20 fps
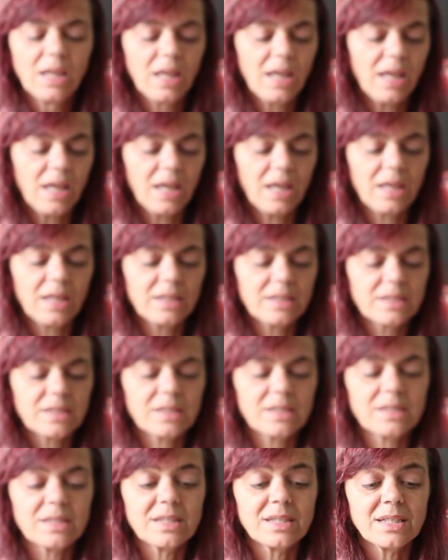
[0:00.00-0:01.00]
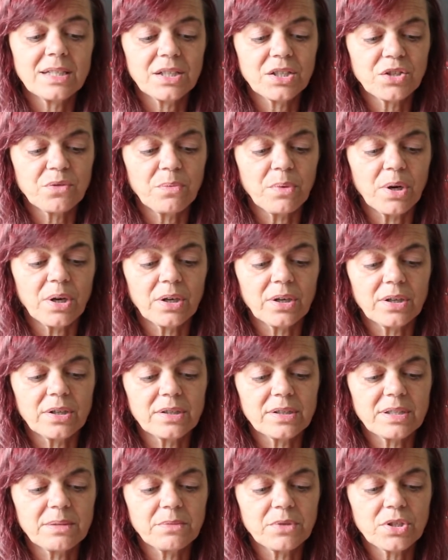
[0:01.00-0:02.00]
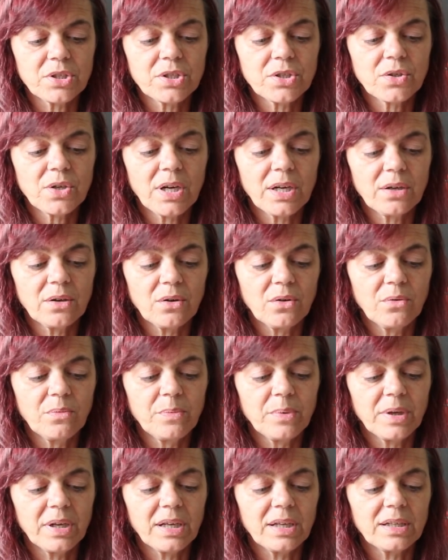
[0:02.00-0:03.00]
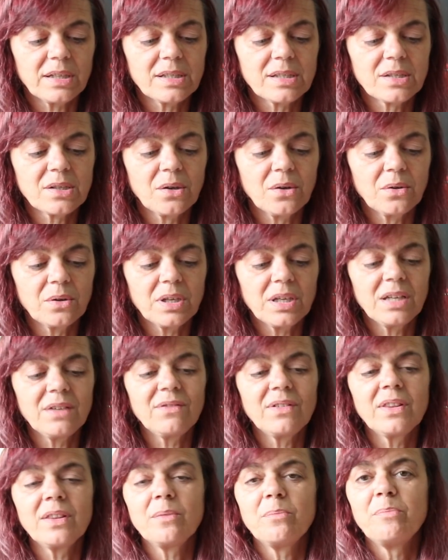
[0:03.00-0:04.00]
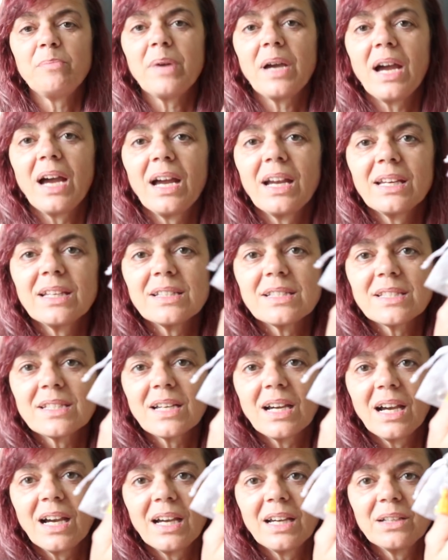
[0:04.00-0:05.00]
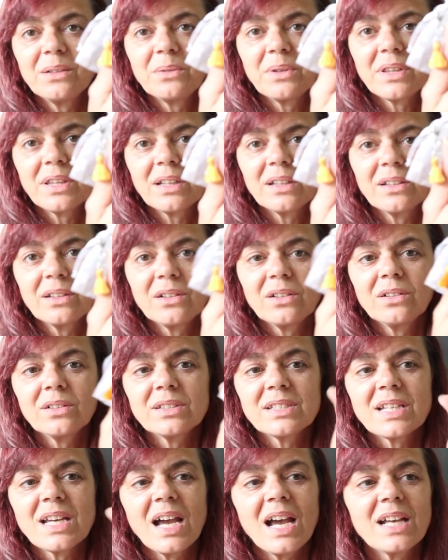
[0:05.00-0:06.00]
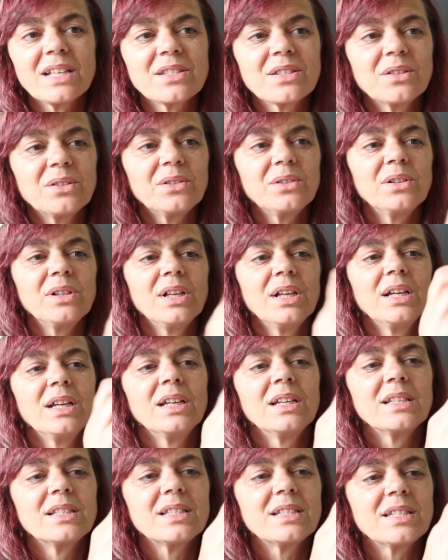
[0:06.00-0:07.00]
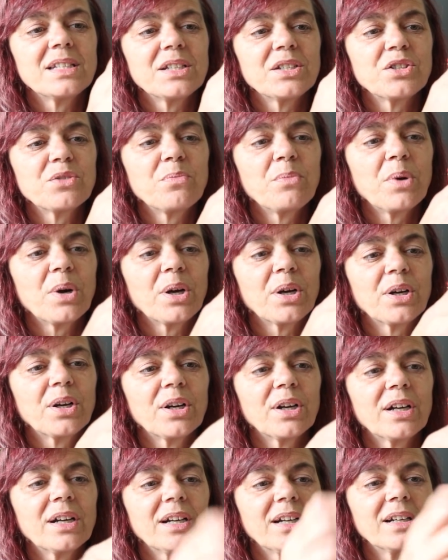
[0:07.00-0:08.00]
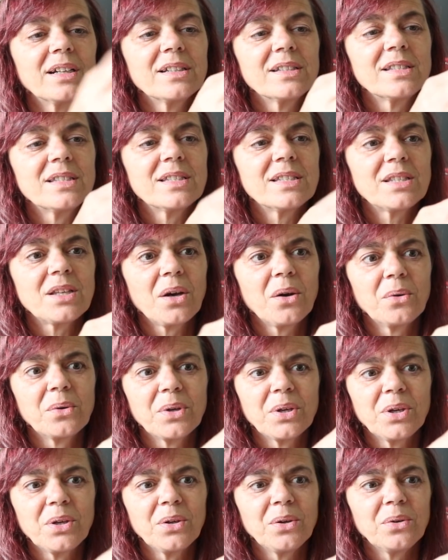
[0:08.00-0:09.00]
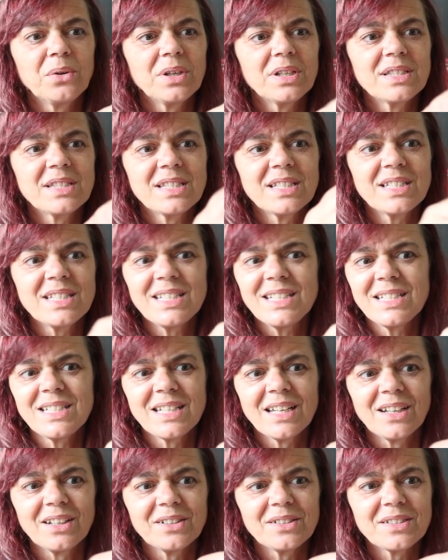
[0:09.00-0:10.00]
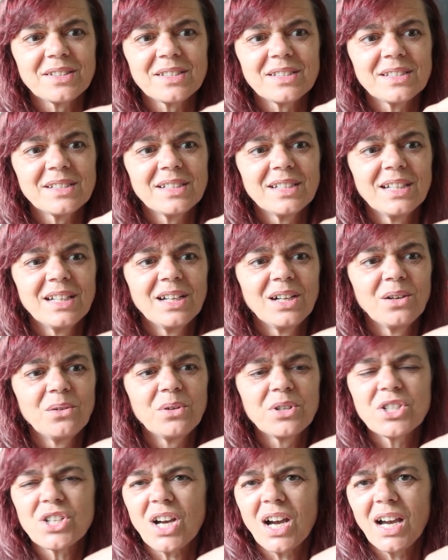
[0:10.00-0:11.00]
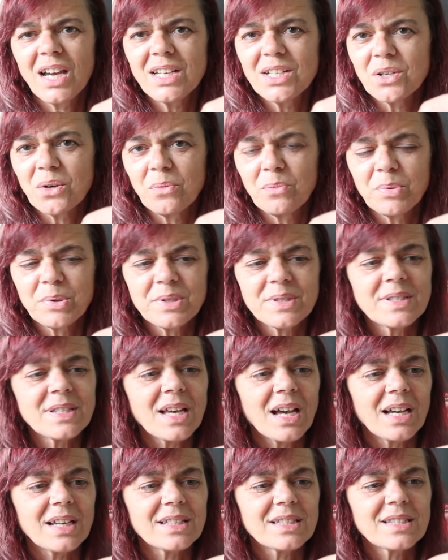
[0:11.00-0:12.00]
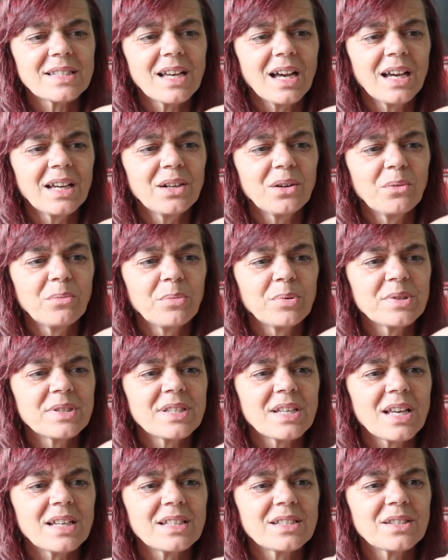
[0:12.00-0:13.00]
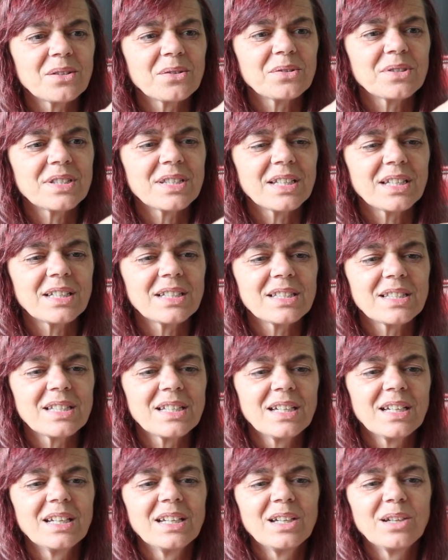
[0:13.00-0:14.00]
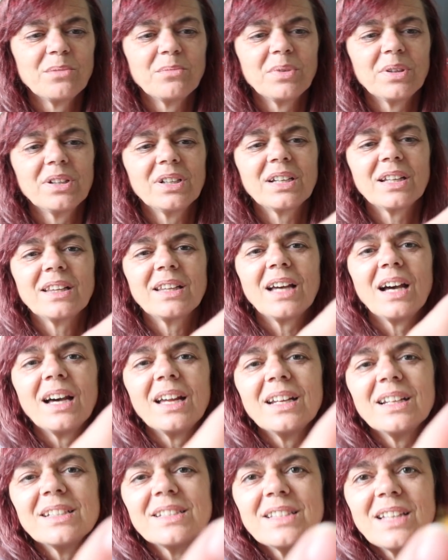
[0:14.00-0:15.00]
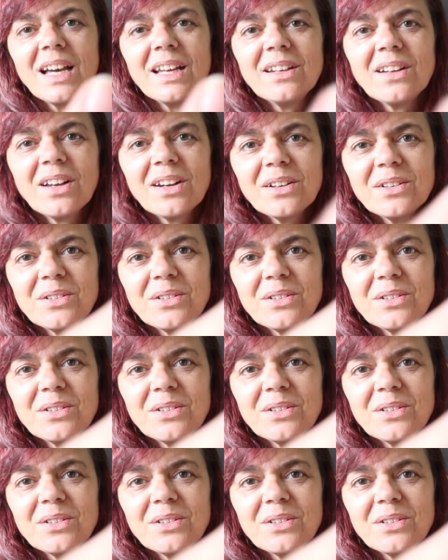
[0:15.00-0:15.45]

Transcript: and stitch markers. I'm just trying to open it. So even the bag is tied with a little tassel stitch marker. So cute. It's the details, which I don't possess. I don't possess those things. But look at that. Is that not